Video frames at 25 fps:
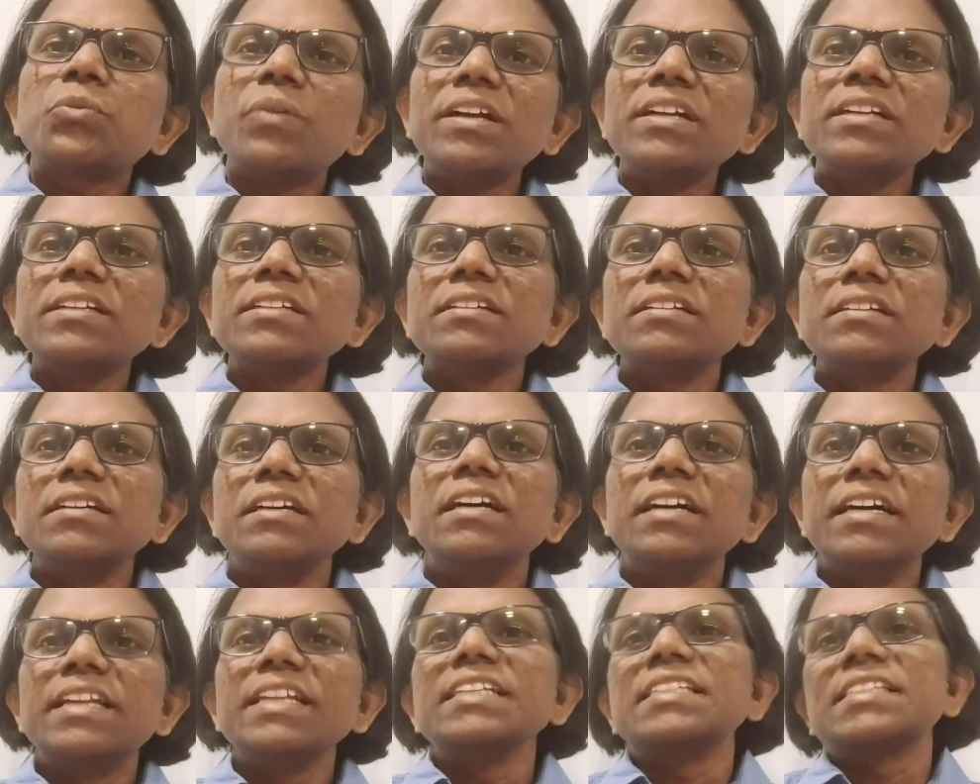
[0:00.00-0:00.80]
is equal
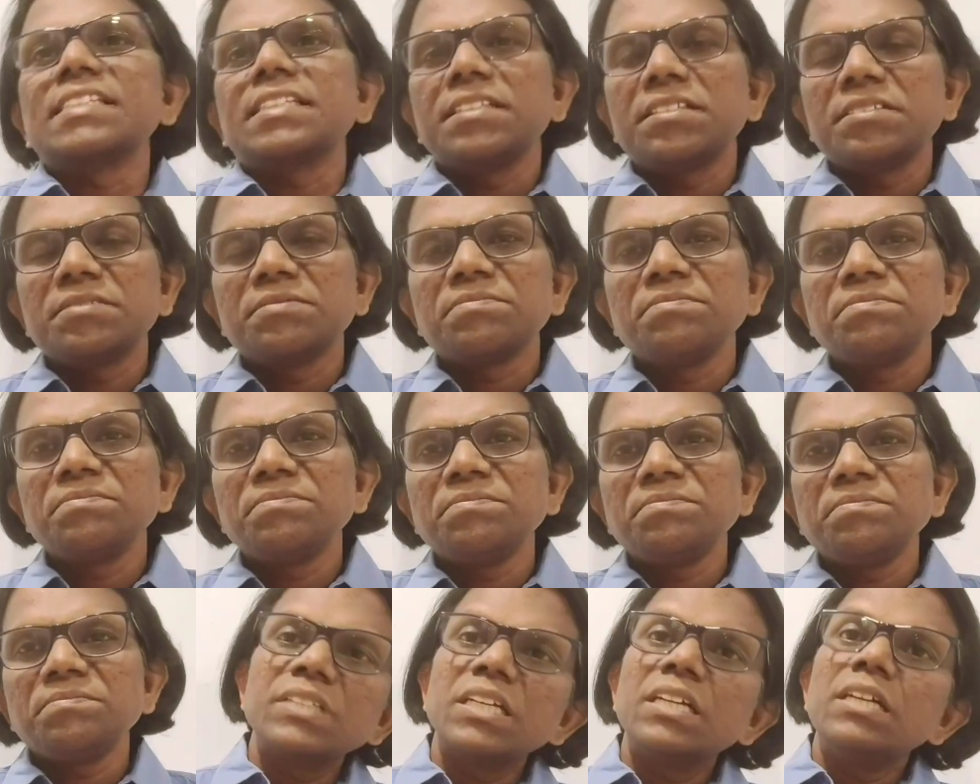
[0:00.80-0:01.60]
risk.
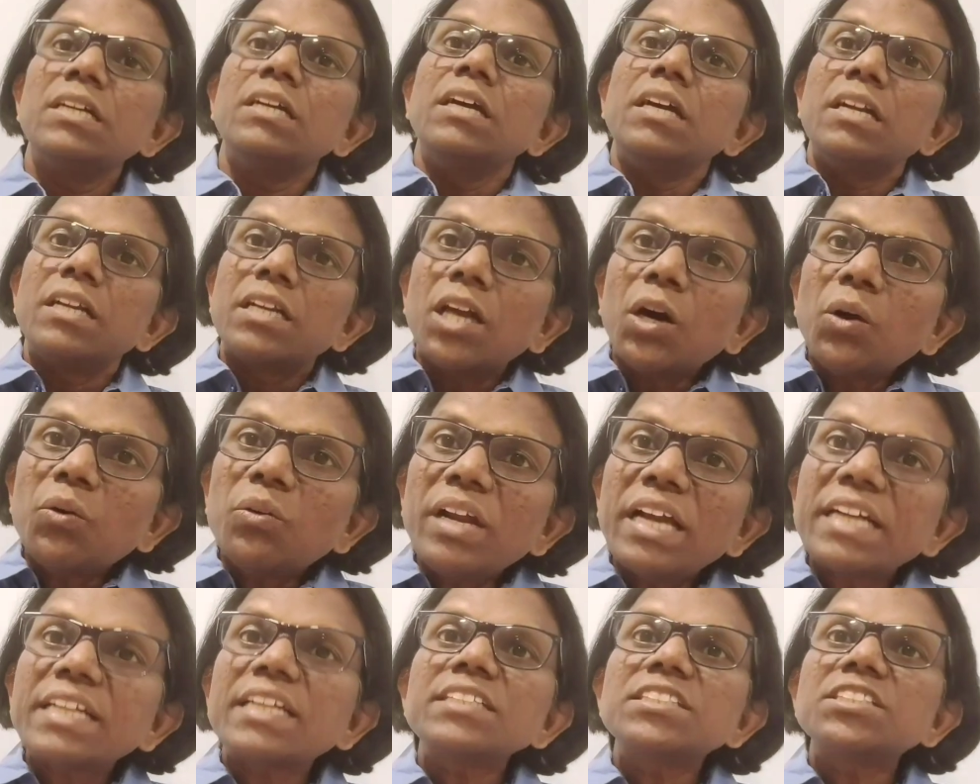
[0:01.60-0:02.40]

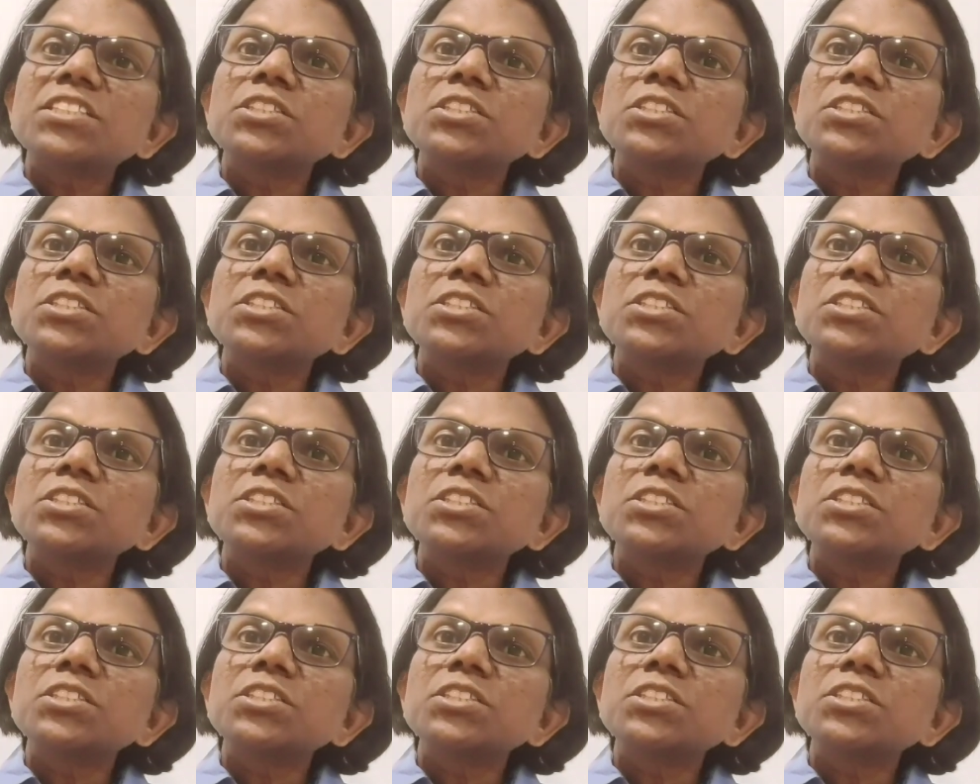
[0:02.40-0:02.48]
Now